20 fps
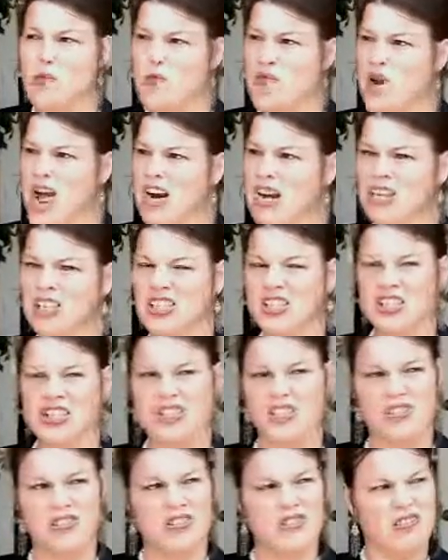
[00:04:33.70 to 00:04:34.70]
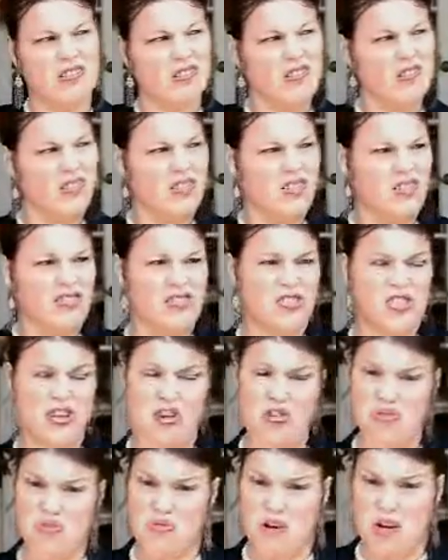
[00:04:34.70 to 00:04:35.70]
miraculous
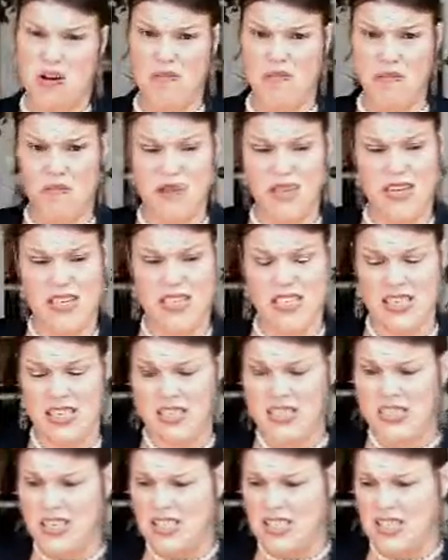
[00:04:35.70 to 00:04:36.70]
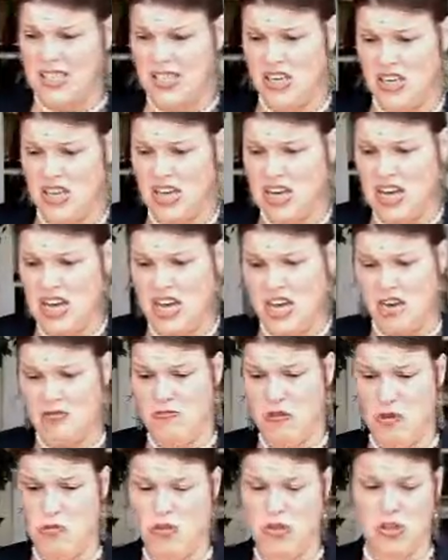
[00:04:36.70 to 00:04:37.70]
turnaround for me. See, it says
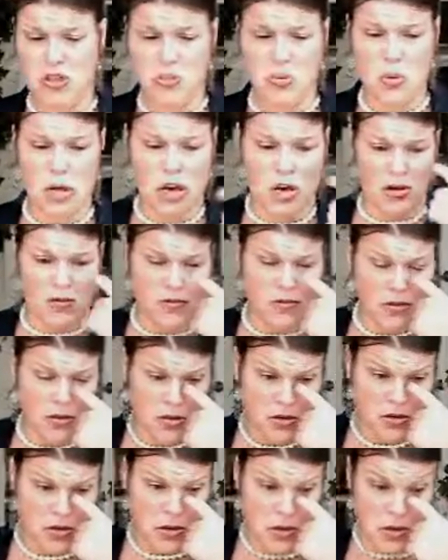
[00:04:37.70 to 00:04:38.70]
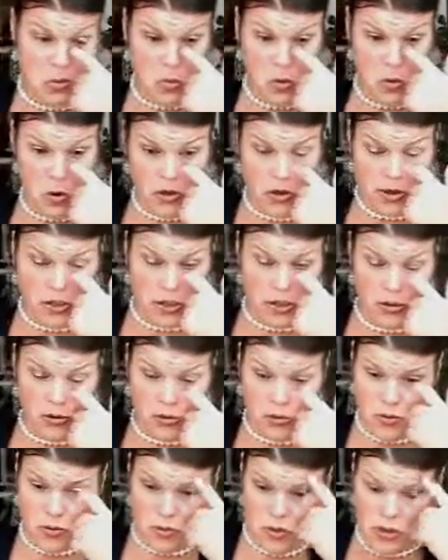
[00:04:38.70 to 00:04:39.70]
in Romans 12, 1 and
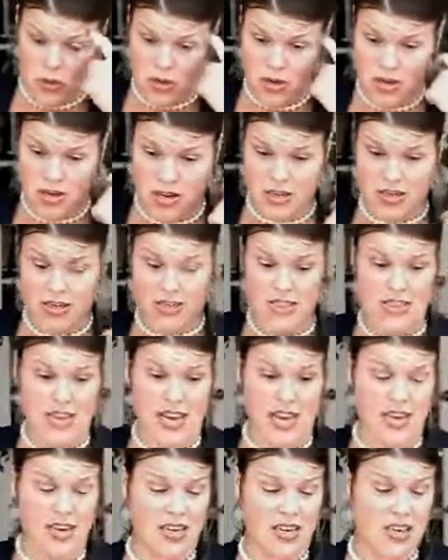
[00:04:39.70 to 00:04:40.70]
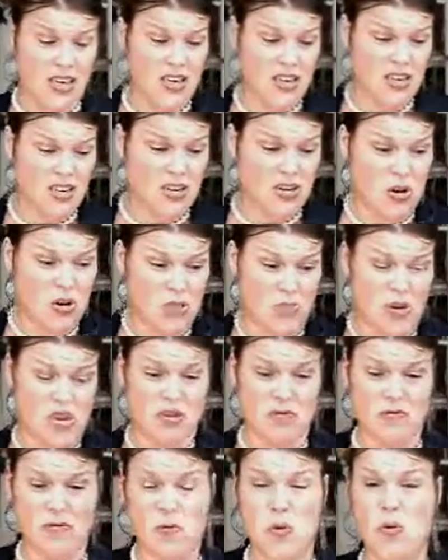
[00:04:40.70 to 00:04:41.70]
2, that don't be
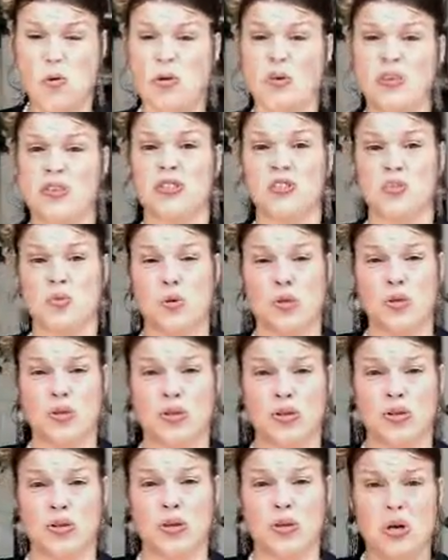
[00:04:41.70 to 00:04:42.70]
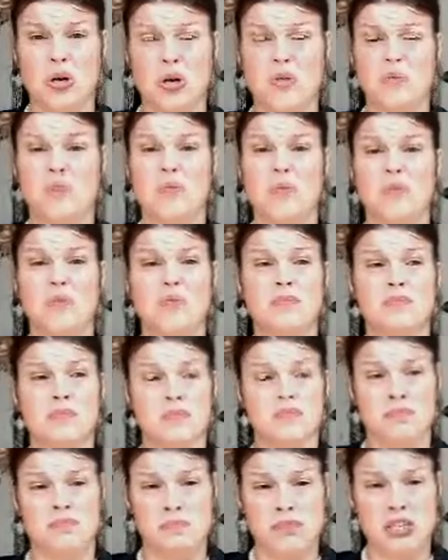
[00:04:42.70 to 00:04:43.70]
conformed to this world, but
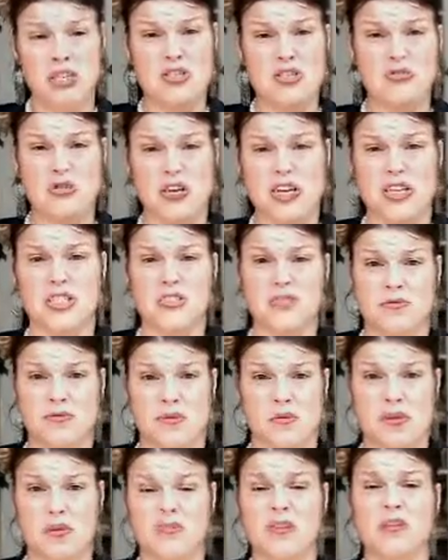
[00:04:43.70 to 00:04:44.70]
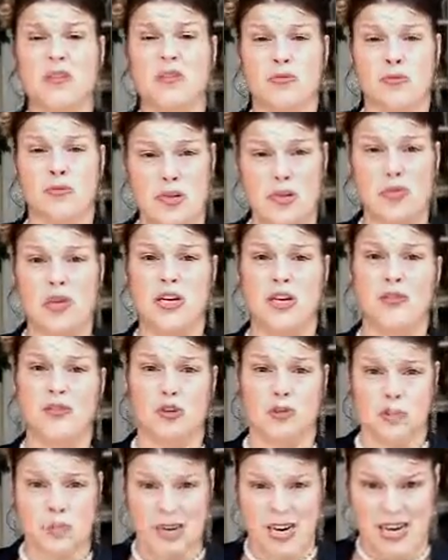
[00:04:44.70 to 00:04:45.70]
be transformed of the renewing
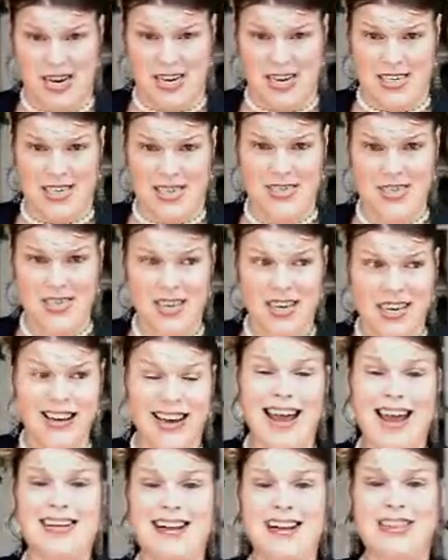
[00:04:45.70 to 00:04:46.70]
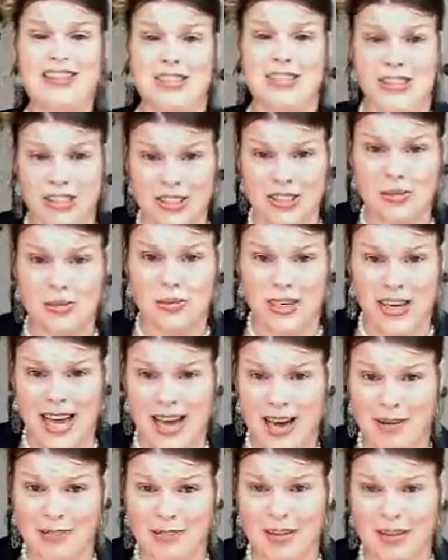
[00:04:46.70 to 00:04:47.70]
of your mind. And that's just what
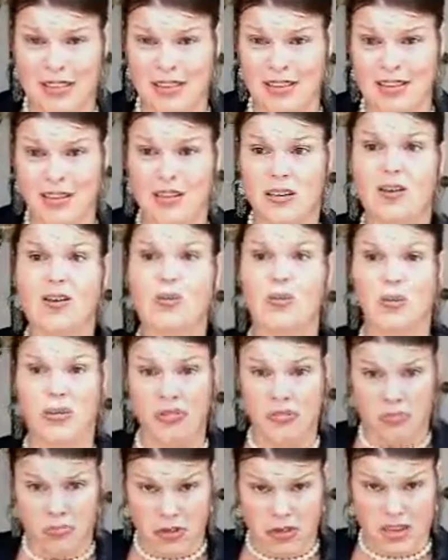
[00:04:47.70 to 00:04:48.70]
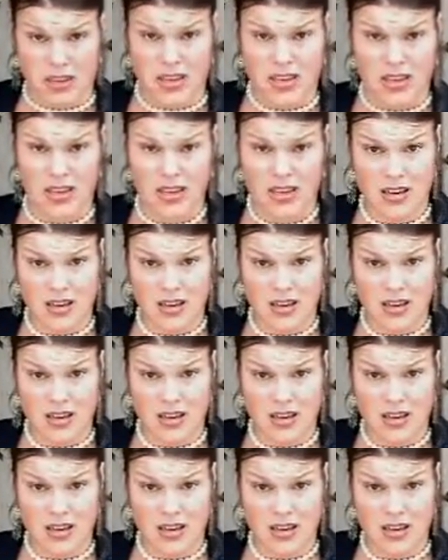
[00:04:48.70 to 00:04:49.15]
happened with me.